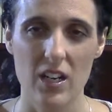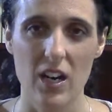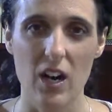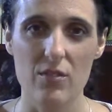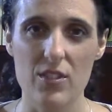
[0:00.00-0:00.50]

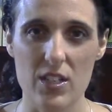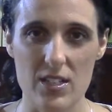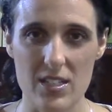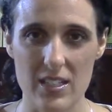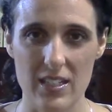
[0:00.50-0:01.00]
of
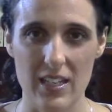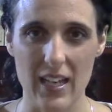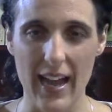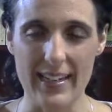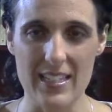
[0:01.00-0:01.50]
this
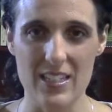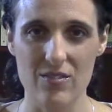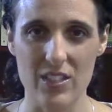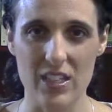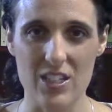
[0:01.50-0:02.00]

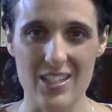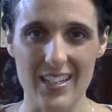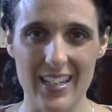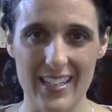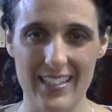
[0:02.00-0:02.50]
activity to
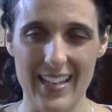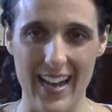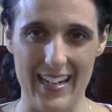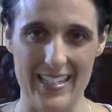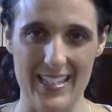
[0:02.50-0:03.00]

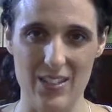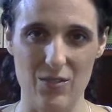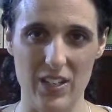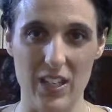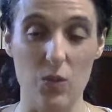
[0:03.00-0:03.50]

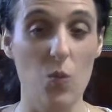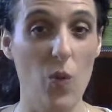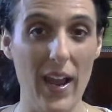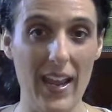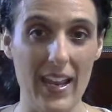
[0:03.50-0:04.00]
inactivity
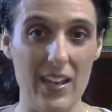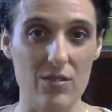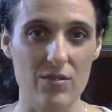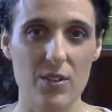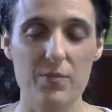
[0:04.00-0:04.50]

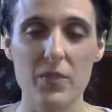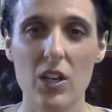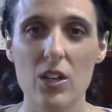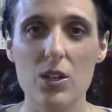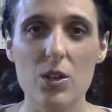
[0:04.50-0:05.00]
wave,
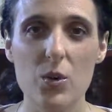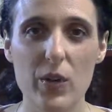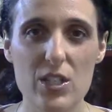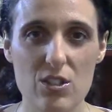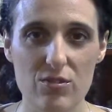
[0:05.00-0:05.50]
you're
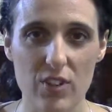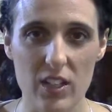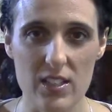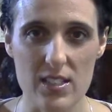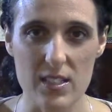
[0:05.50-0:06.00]
going to
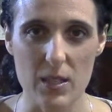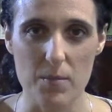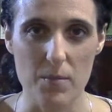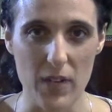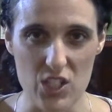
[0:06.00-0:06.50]
fall
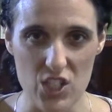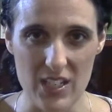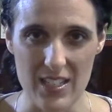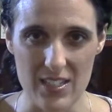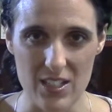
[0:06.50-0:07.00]
asleep much
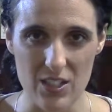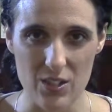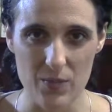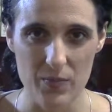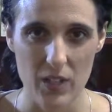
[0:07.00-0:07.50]

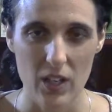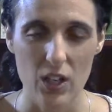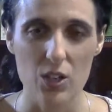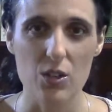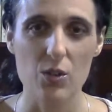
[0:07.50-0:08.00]
easier. You're